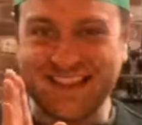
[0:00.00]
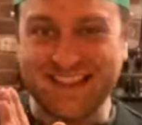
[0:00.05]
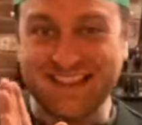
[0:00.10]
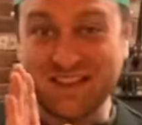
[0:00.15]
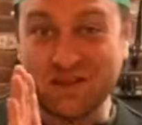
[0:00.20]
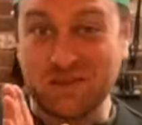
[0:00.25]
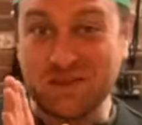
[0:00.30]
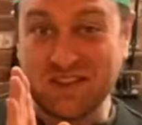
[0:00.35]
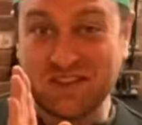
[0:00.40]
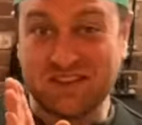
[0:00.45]

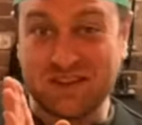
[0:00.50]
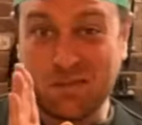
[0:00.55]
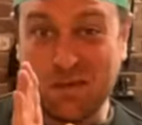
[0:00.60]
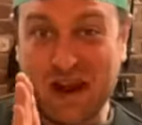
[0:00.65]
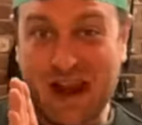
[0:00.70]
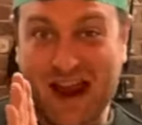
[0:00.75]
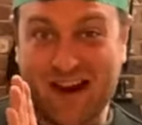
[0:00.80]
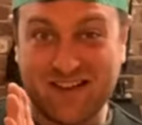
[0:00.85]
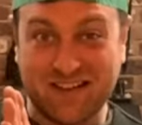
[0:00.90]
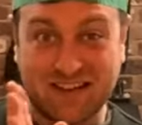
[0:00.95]
some of the
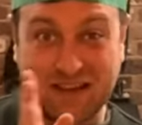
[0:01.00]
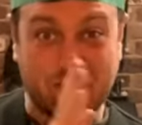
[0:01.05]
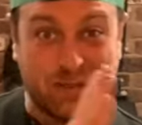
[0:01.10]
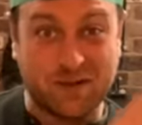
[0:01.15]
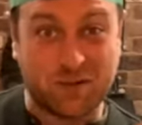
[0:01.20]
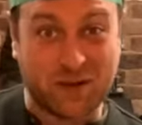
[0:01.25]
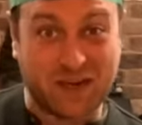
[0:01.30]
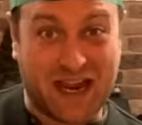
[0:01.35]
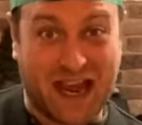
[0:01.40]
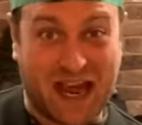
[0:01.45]
similarity
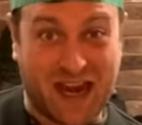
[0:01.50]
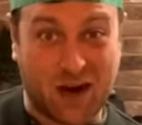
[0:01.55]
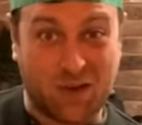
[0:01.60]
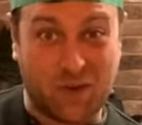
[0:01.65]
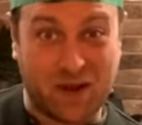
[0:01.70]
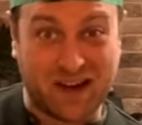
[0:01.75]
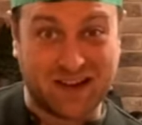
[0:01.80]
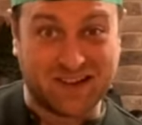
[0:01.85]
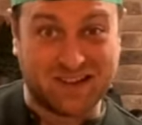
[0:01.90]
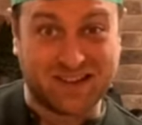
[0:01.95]
between
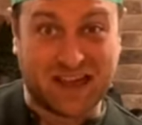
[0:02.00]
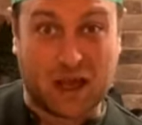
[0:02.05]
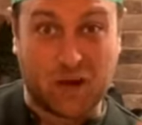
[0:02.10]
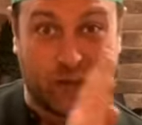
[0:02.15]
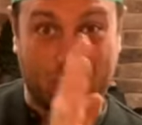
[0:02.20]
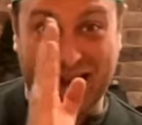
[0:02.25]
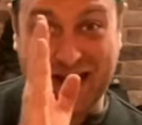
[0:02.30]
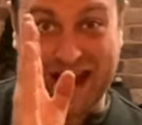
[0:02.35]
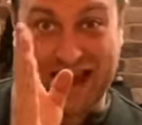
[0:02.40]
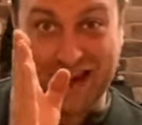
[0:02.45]
Halloween,
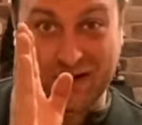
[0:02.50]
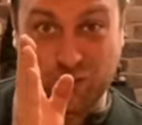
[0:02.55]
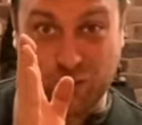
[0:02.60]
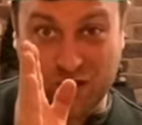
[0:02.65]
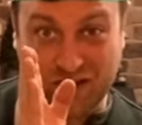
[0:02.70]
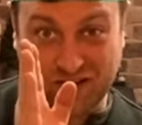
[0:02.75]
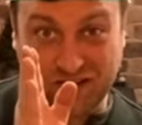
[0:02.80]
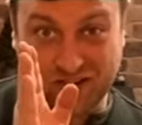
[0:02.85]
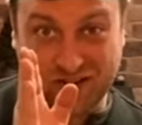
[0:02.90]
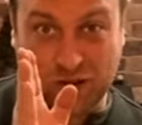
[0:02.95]
Samhain, and
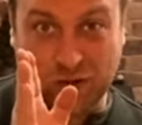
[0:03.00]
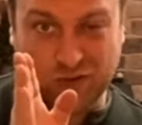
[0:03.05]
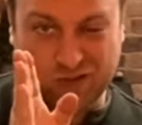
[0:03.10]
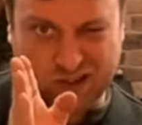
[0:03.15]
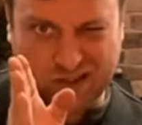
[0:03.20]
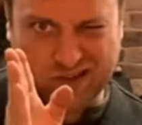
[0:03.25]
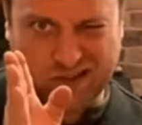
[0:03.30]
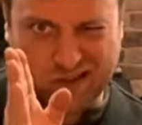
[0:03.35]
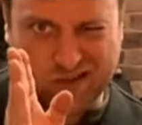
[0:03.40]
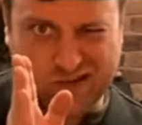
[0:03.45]
winter
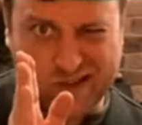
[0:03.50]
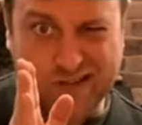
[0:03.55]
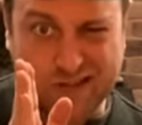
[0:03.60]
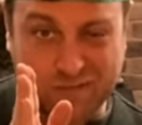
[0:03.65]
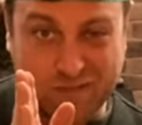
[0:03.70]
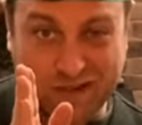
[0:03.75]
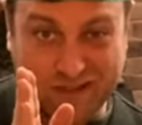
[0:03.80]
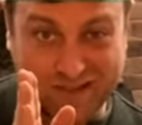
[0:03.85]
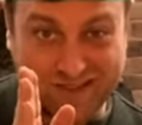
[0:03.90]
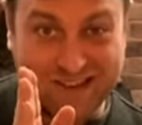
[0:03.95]
solstice,
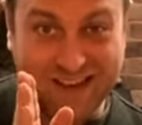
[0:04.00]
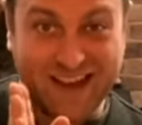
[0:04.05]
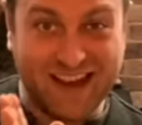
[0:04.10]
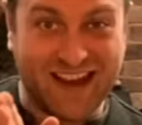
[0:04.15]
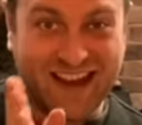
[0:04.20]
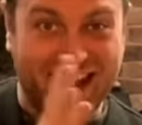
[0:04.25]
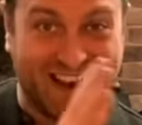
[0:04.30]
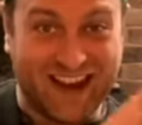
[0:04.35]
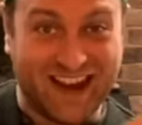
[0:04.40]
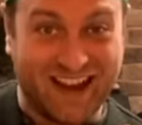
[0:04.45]
Christmas,
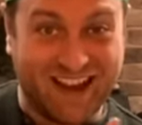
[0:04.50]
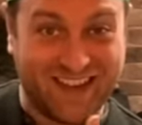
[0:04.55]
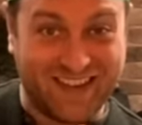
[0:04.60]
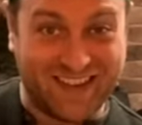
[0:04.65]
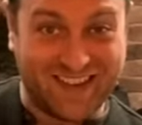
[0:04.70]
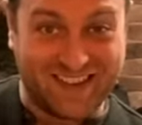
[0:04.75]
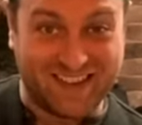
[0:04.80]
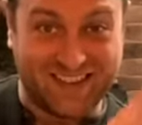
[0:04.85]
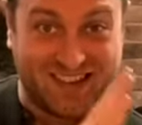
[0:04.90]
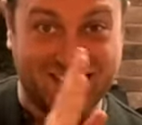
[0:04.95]

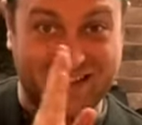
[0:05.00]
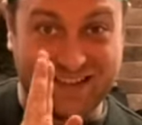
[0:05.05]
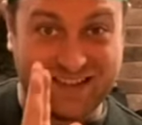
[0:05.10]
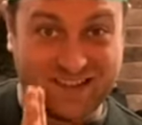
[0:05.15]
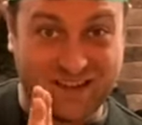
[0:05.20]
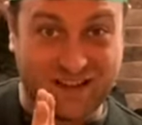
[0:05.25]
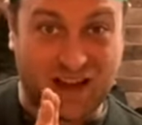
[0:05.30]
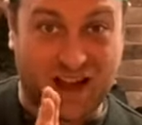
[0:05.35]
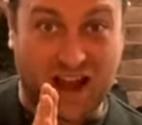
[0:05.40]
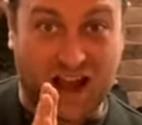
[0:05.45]

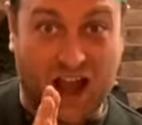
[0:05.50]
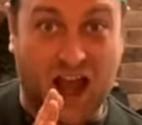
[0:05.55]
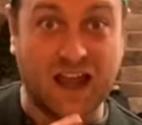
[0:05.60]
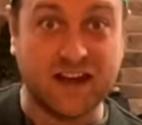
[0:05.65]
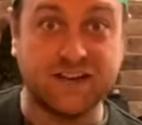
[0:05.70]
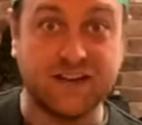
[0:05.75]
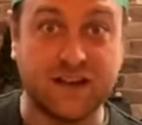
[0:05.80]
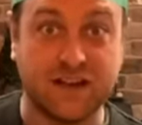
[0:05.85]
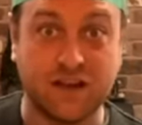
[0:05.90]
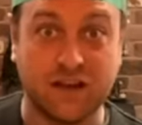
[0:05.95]
this
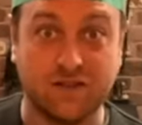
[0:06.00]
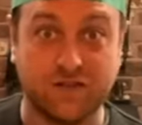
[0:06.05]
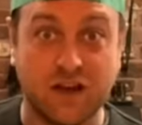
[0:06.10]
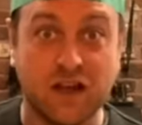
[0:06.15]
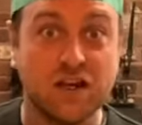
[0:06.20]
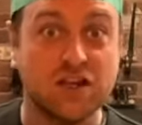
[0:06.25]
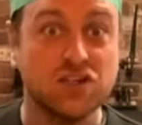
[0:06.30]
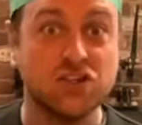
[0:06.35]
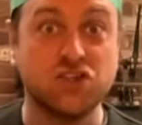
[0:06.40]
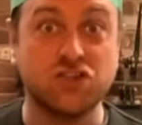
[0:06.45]
idea of
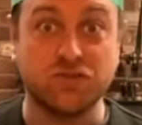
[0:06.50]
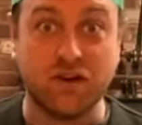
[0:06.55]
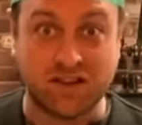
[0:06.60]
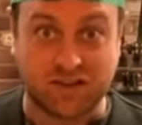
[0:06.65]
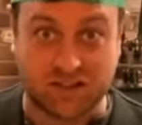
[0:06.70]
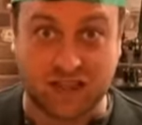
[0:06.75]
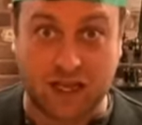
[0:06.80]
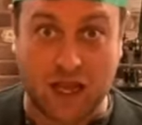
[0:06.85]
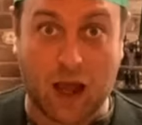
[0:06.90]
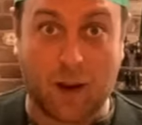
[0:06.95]

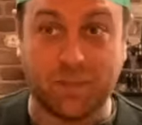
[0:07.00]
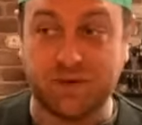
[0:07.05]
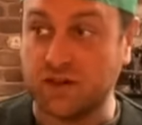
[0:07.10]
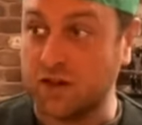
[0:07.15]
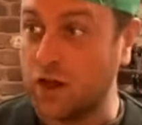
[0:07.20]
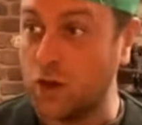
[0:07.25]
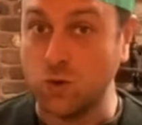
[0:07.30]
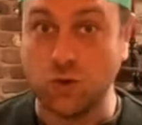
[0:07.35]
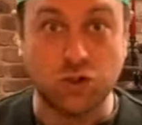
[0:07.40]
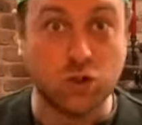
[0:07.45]
dressing up to
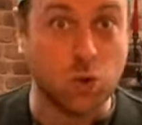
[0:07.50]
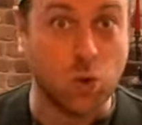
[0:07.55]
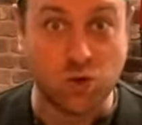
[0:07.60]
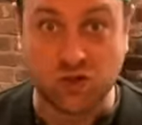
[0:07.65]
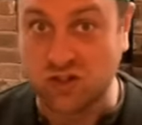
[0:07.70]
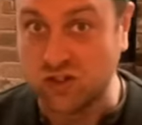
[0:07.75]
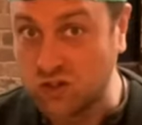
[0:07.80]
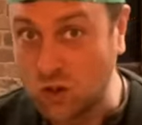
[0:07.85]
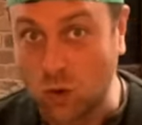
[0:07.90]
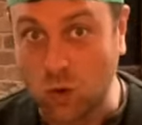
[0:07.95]
go door
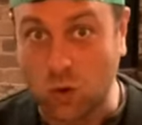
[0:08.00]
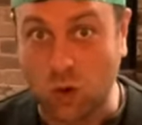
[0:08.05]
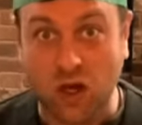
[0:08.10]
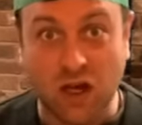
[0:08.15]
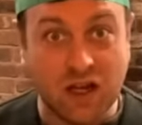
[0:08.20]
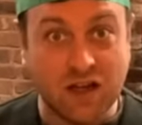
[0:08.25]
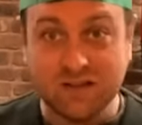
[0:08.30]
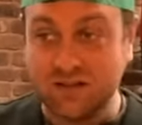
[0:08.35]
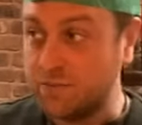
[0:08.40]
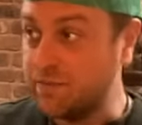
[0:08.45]
to door
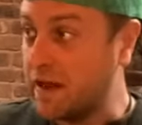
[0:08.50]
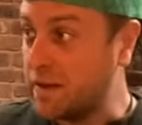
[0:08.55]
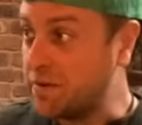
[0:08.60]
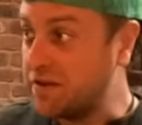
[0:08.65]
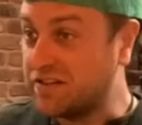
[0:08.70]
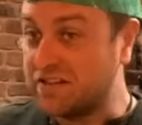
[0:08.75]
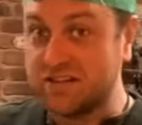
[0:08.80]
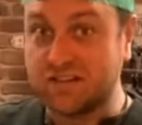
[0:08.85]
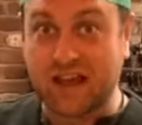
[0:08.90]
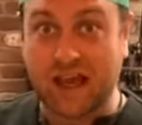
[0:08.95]
to maybe
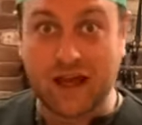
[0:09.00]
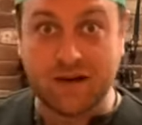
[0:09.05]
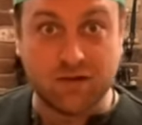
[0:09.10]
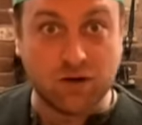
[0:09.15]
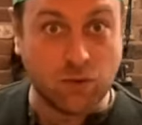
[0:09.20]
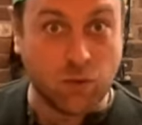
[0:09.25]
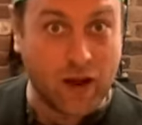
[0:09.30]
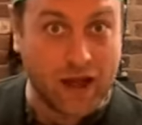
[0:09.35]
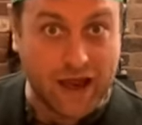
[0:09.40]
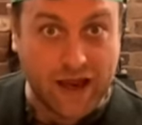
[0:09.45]
scare
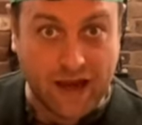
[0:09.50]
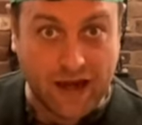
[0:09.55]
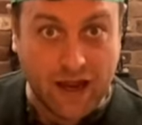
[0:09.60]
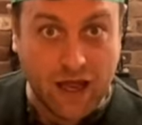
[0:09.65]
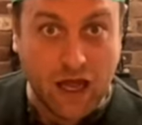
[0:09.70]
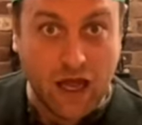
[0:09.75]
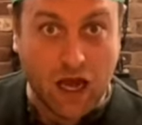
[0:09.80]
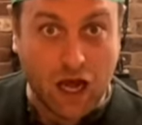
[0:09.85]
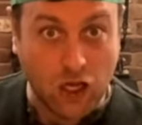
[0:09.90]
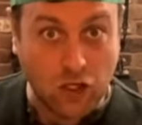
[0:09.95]
away
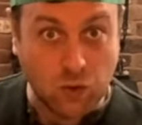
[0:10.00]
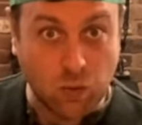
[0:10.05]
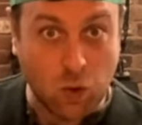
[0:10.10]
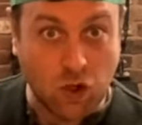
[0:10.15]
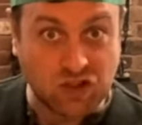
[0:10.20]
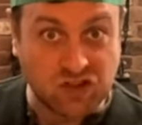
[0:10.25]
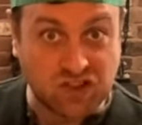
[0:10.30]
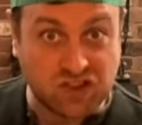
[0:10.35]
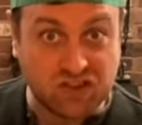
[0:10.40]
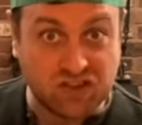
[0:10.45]

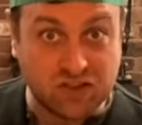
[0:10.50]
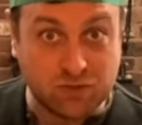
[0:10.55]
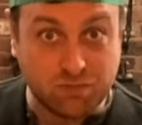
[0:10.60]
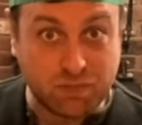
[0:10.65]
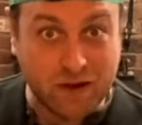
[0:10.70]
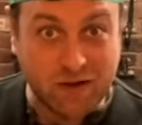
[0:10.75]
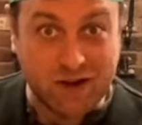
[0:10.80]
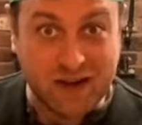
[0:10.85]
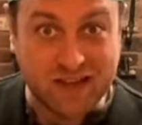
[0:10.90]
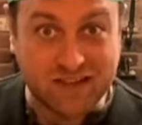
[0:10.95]
unwanted
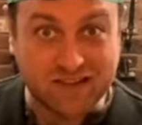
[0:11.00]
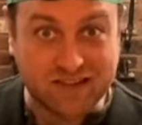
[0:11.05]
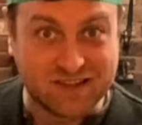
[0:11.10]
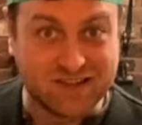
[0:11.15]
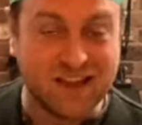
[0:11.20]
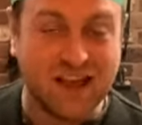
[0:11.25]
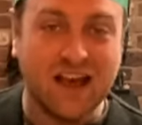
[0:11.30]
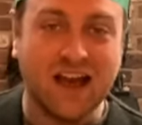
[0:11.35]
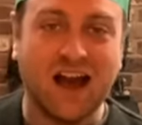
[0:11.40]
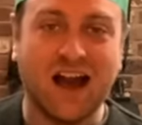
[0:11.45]

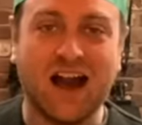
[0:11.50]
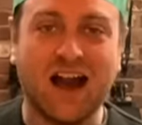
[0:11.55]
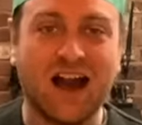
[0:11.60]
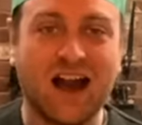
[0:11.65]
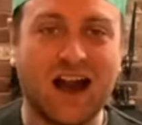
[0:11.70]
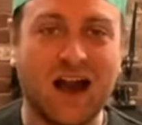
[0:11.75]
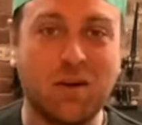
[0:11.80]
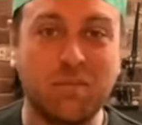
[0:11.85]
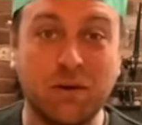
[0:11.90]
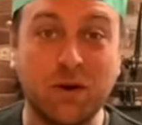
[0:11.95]
spirits,
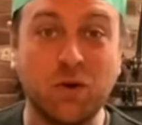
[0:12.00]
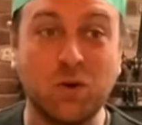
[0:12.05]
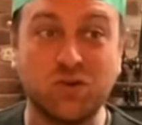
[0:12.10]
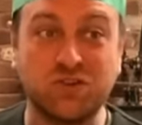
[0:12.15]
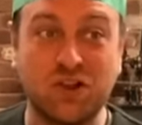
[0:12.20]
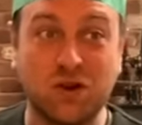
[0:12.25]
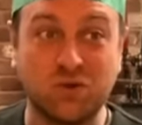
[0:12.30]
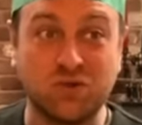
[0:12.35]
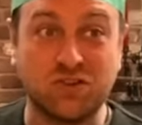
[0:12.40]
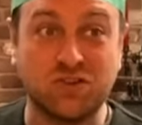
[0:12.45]
but
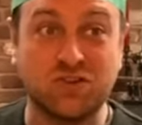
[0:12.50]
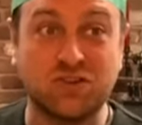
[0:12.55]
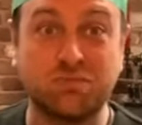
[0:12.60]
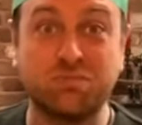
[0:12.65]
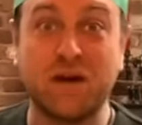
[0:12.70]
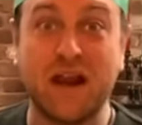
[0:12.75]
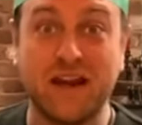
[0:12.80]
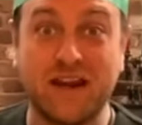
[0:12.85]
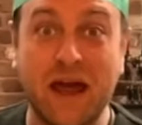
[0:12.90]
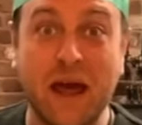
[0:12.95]
also to
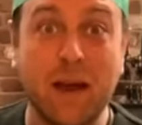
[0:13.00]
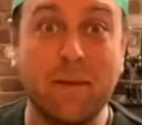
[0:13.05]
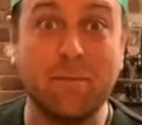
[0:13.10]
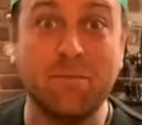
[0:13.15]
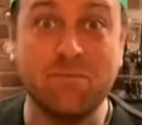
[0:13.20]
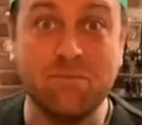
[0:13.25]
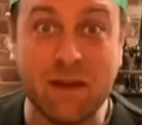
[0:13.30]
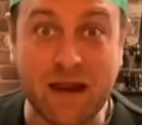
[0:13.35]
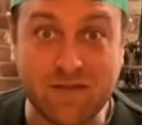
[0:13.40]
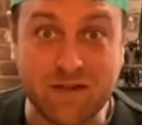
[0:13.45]
spread
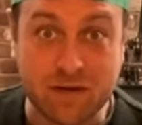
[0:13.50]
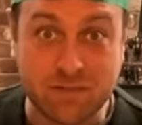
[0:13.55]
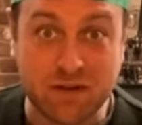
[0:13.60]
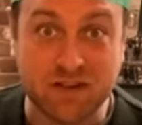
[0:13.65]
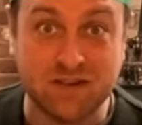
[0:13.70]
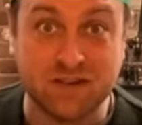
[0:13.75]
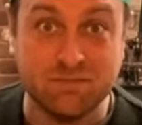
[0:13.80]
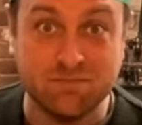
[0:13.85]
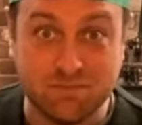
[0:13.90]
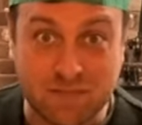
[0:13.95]

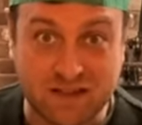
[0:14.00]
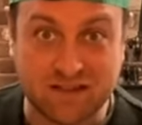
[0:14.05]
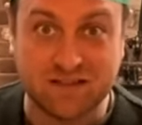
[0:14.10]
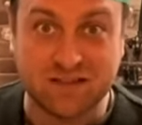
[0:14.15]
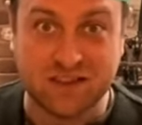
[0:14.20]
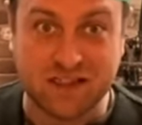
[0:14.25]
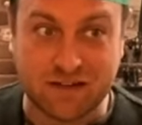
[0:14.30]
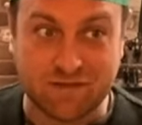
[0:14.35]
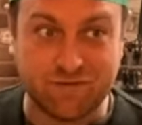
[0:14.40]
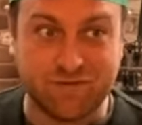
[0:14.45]
merriment and
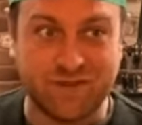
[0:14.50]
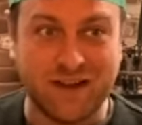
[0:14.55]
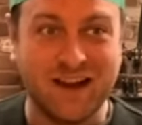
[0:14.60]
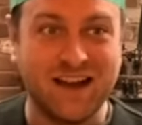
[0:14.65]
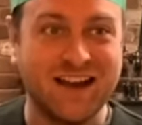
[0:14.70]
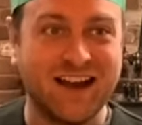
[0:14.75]
mischief.